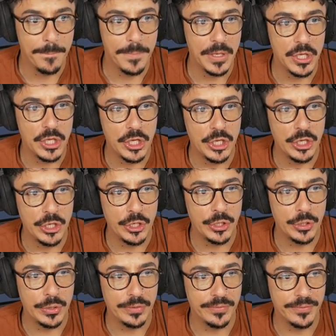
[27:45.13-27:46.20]

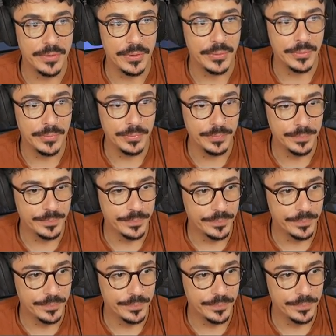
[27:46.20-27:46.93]
Beautiful.